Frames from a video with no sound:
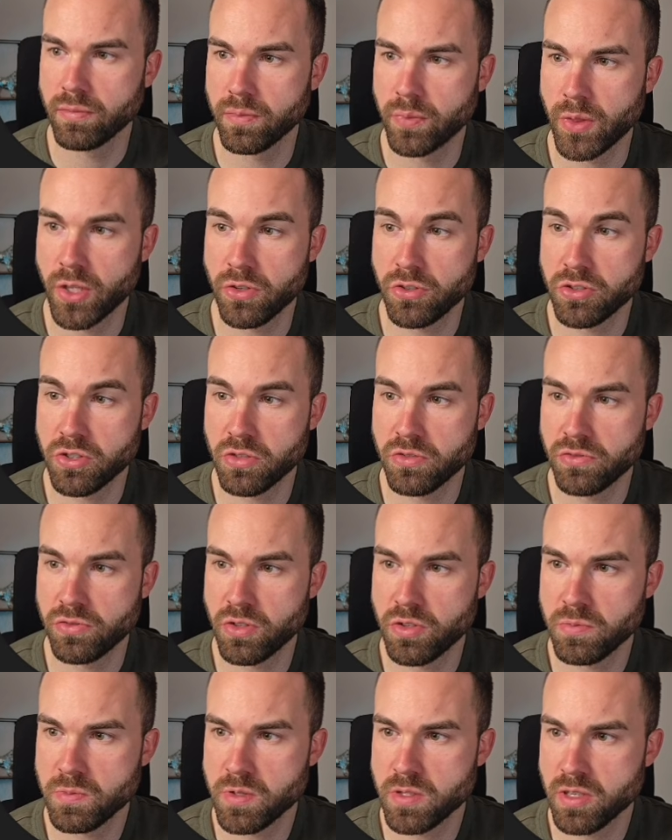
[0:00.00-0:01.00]
Now it
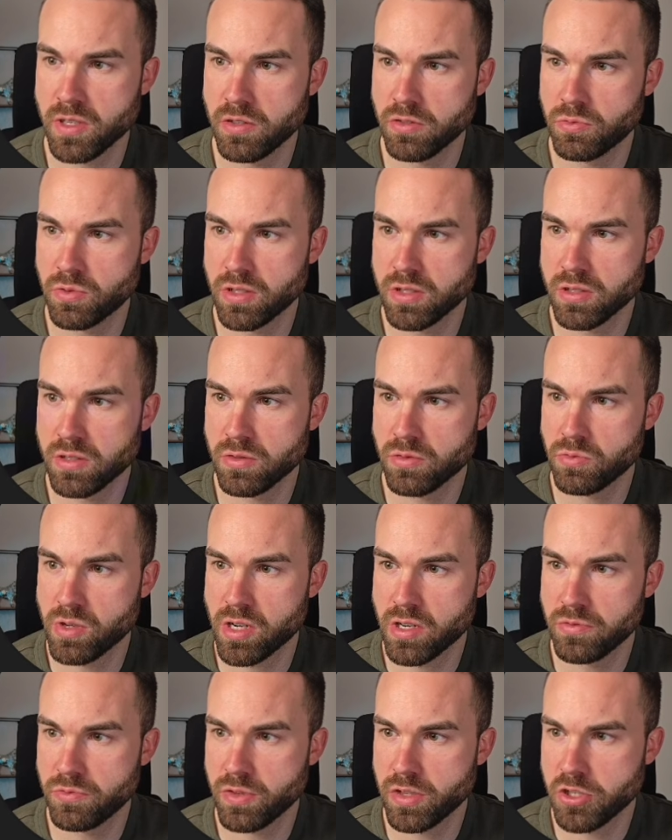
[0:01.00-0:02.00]
confirms that it wants to
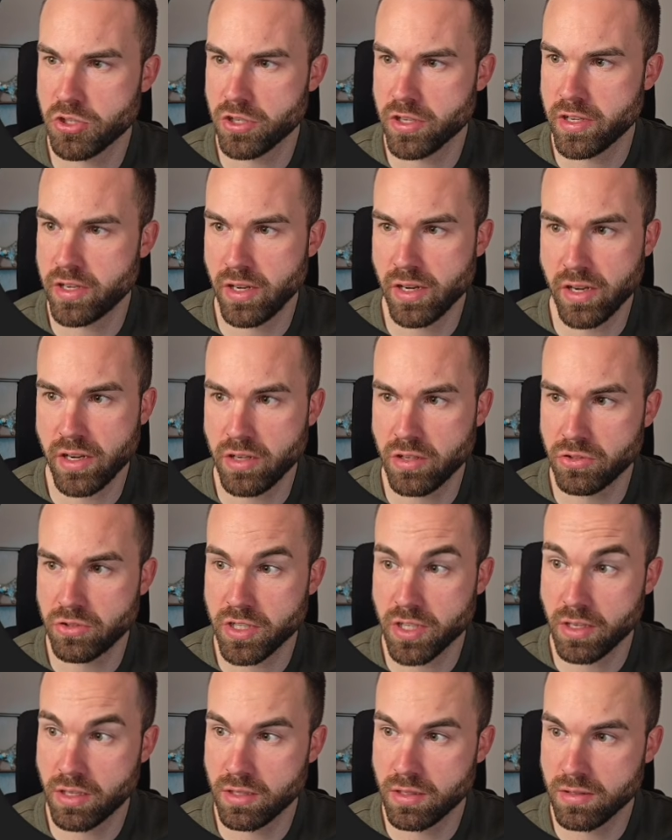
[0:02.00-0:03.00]
run Vision AI on
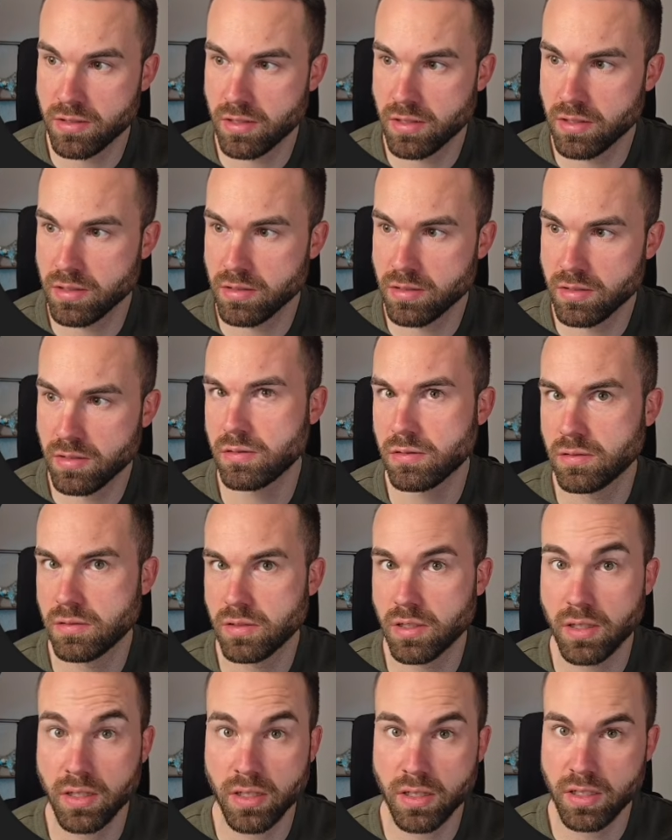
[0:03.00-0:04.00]
10 listings.
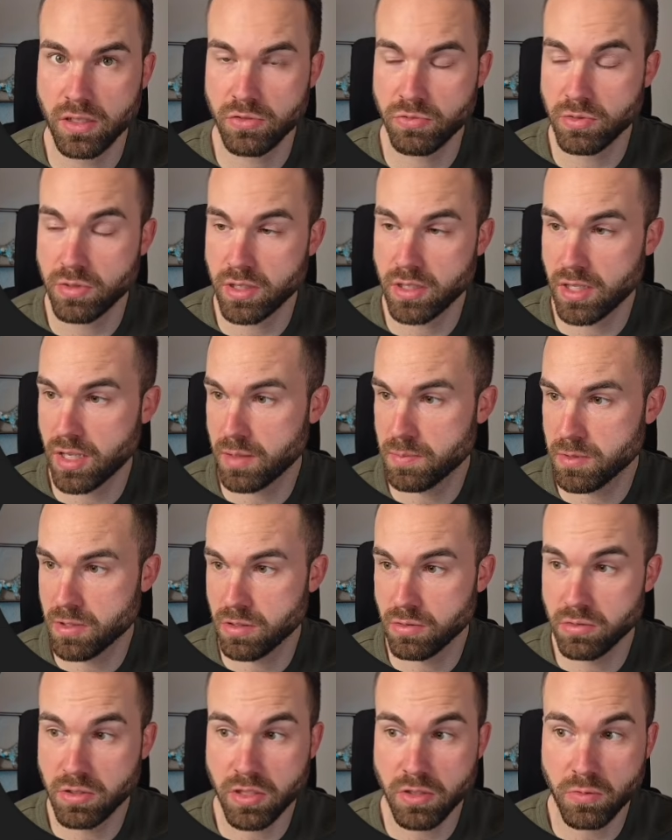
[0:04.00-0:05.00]
And we
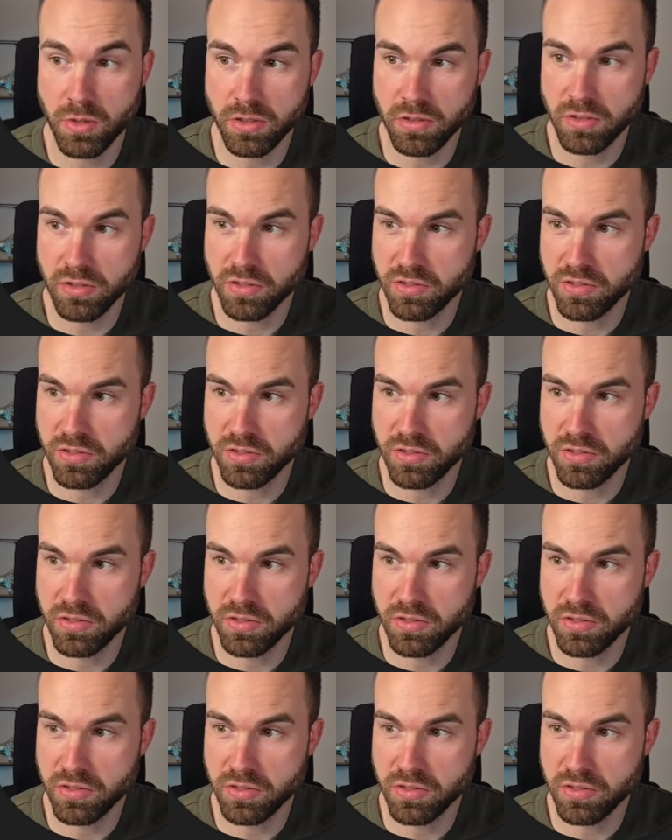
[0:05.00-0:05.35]
absolutely want to do